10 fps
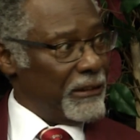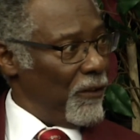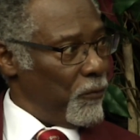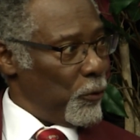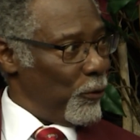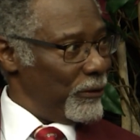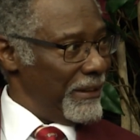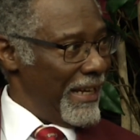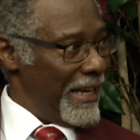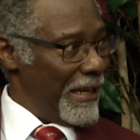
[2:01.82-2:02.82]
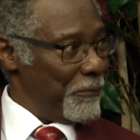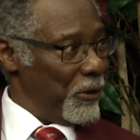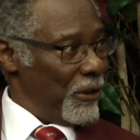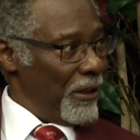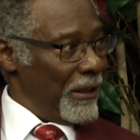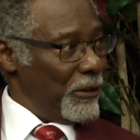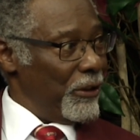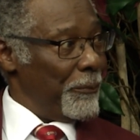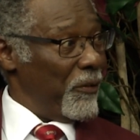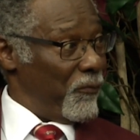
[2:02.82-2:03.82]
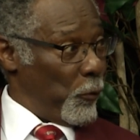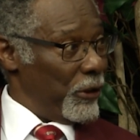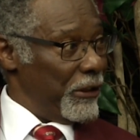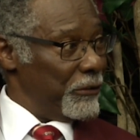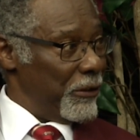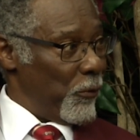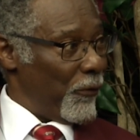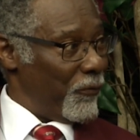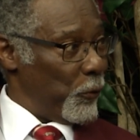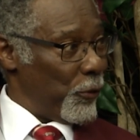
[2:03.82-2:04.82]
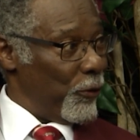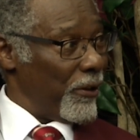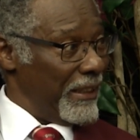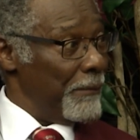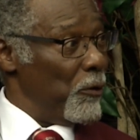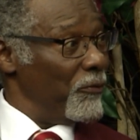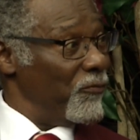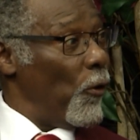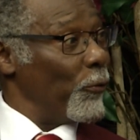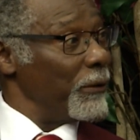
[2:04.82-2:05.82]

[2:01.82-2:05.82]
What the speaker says: folks all the time, you need to put 40 years in the workforce in order to keep moving forward.